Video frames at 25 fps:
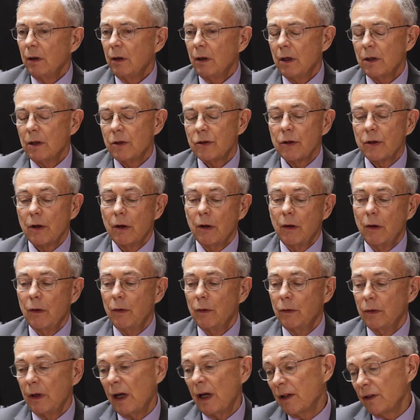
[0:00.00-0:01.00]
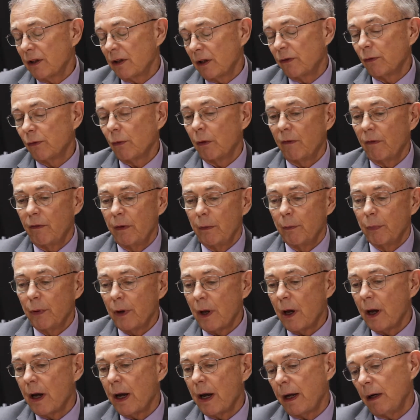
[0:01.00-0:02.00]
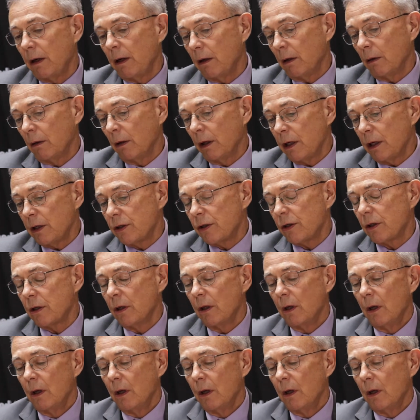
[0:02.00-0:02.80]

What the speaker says: And so, as I sort of implied, at least